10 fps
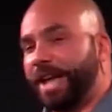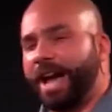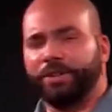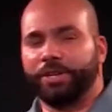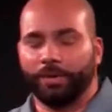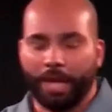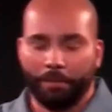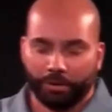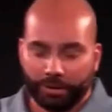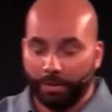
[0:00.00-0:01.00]
How do you deal with
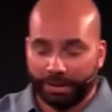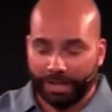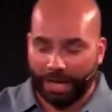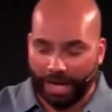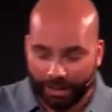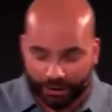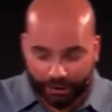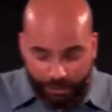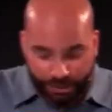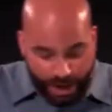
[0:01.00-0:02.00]
that person? Let me say it like this.
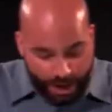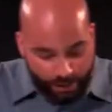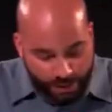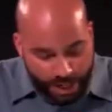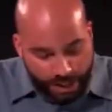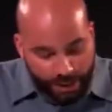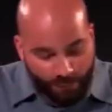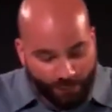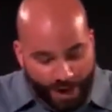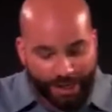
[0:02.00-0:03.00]
Sometimes
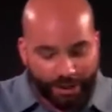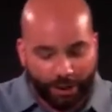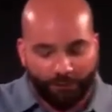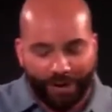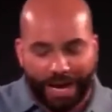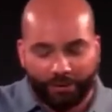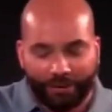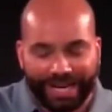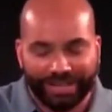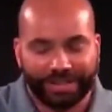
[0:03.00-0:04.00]
defending the faith
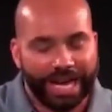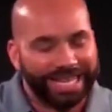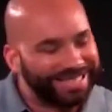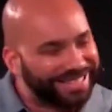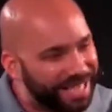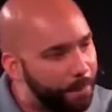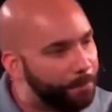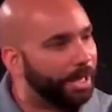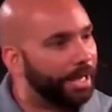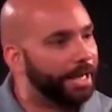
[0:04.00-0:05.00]
is
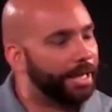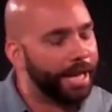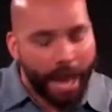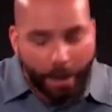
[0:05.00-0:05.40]
simply